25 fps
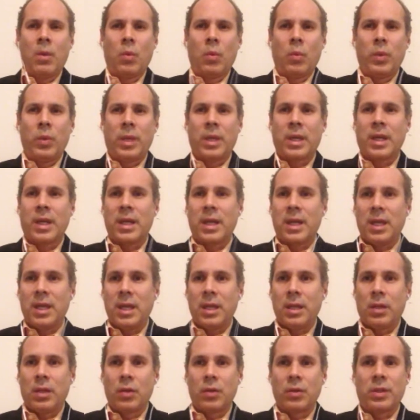we can
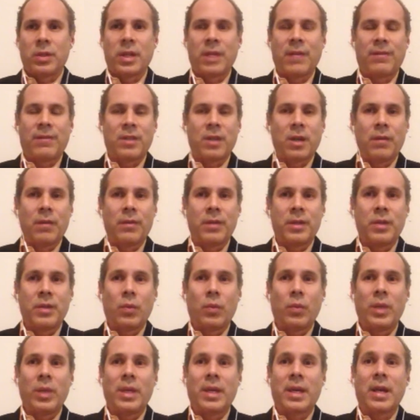eat those leftovers
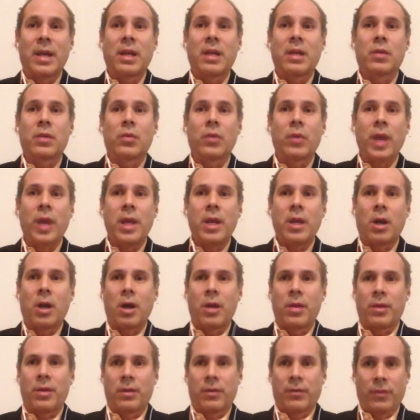we can create
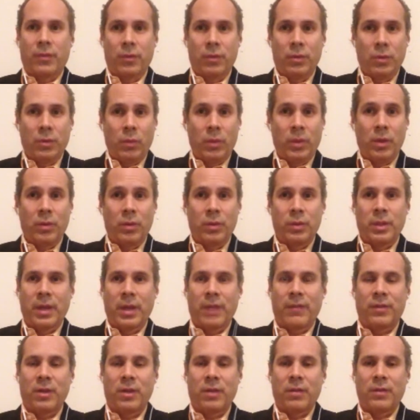other food with those
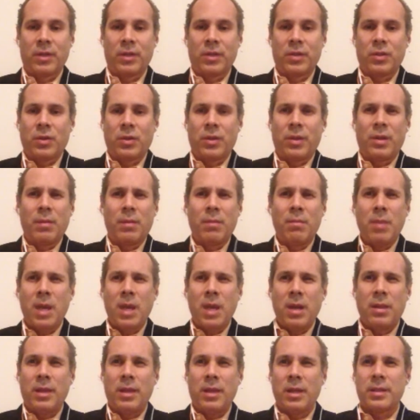leftovers so there are
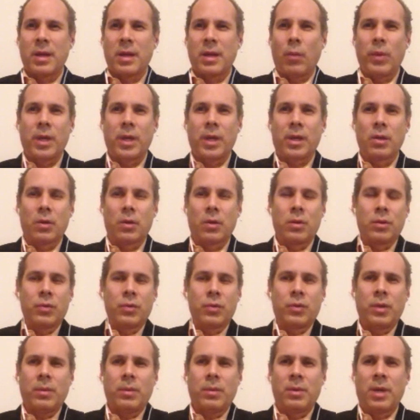many things that we can
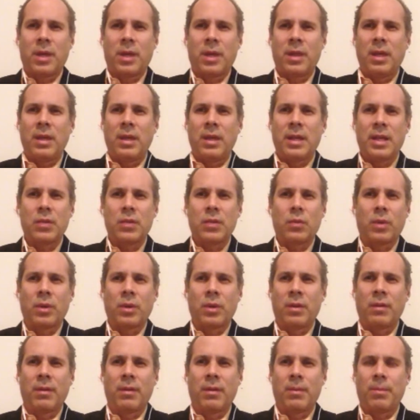contribute i think that's one
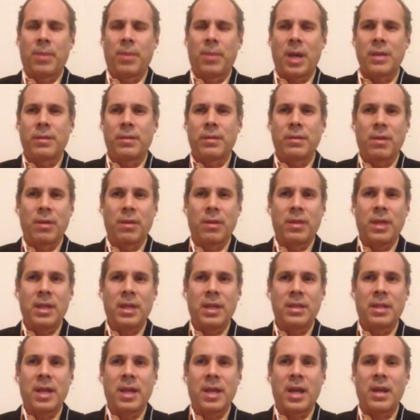of the positive
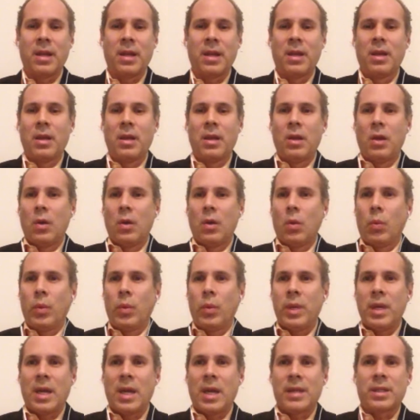things that
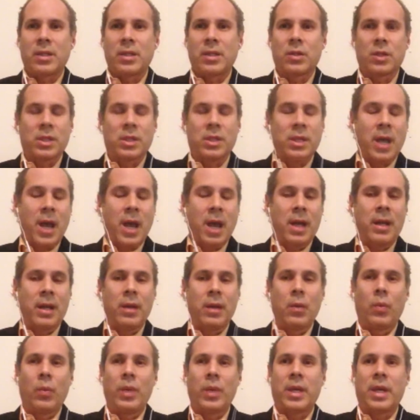we as a
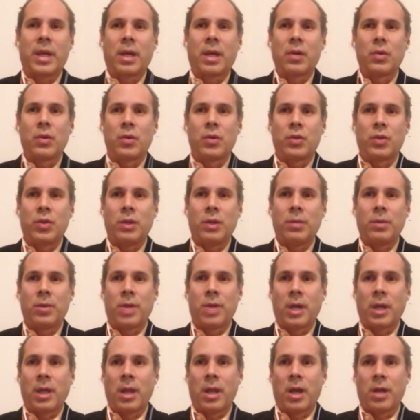society we can
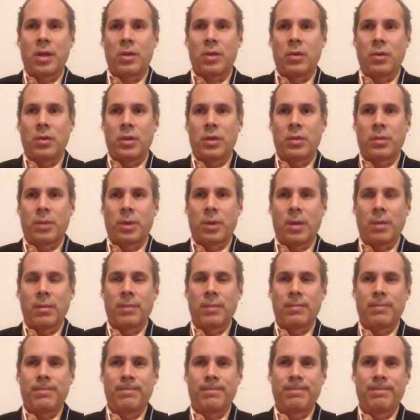contribute a lot to this
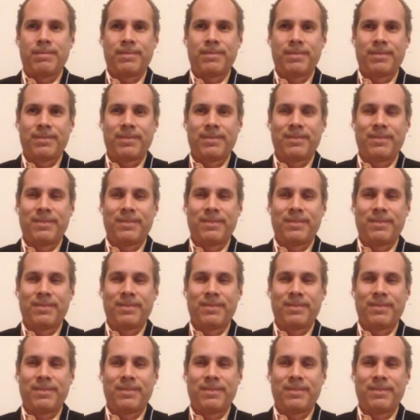problem so